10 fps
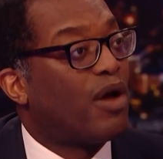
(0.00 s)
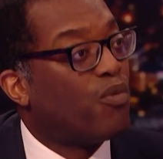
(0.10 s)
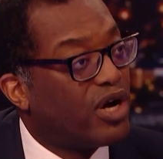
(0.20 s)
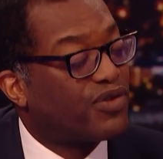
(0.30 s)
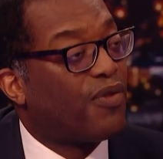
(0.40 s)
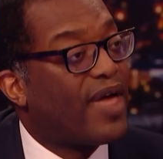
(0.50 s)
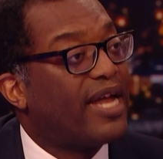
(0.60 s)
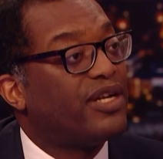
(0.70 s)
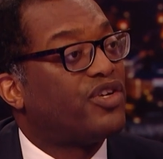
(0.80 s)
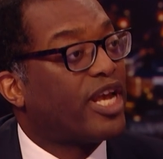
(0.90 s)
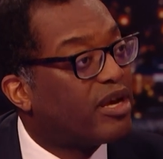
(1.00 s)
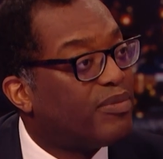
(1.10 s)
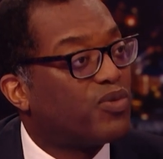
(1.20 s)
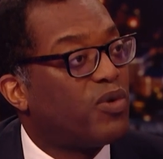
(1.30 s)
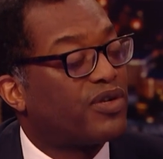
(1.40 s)
I worked on that. Jacob
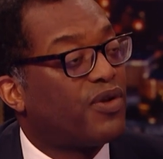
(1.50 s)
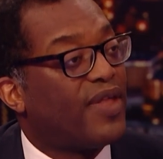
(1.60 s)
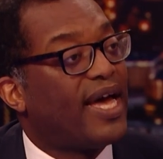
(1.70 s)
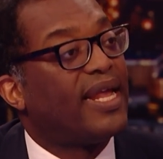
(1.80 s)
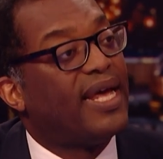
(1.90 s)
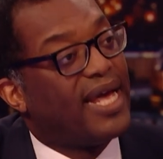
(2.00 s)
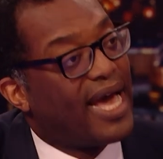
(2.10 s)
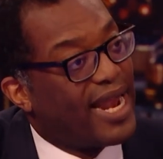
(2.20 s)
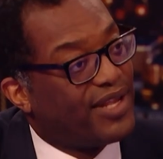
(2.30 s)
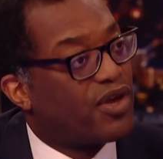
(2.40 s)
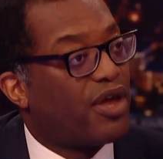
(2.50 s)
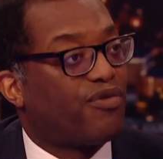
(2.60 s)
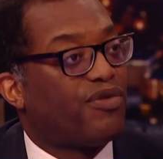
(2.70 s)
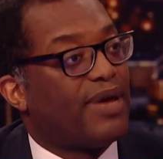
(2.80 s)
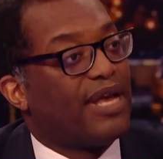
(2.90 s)
has worked on that. And it's going
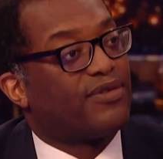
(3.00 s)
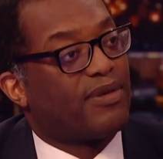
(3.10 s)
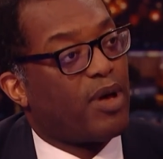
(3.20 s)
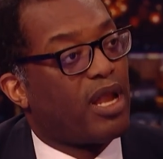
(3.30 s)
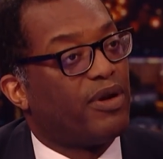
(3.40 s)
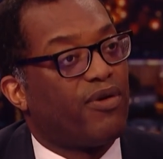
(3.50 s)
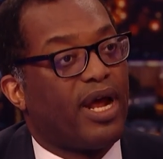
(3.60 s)
through the House of the Parliament.